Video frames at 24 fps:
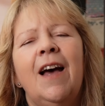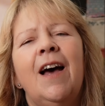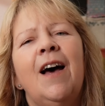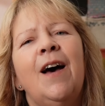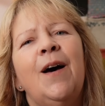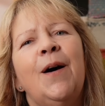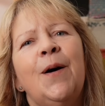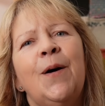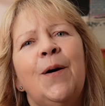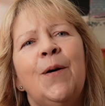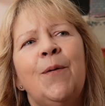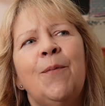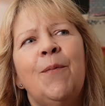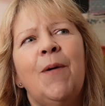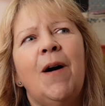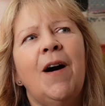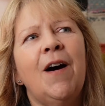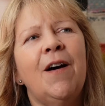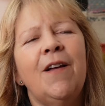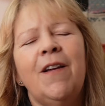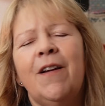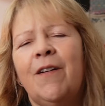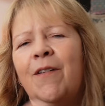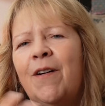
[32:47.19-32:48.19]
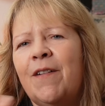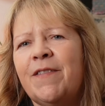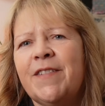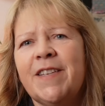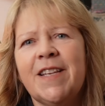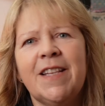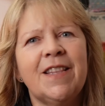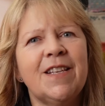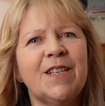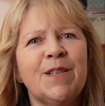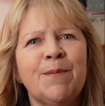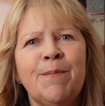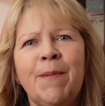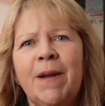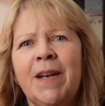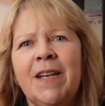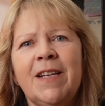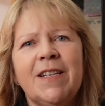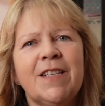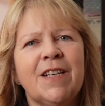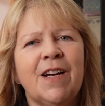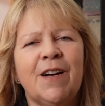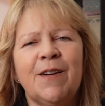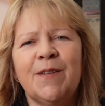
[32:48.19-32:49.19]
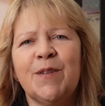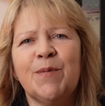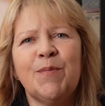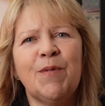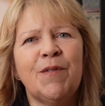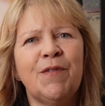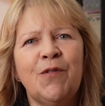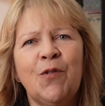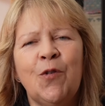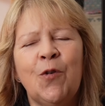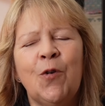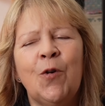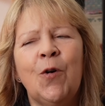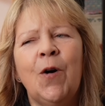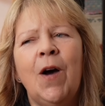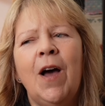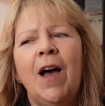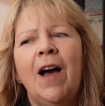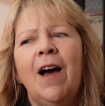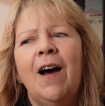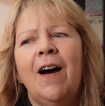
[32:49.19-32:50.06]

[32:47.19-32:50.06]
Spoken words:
I know I've said this many times before,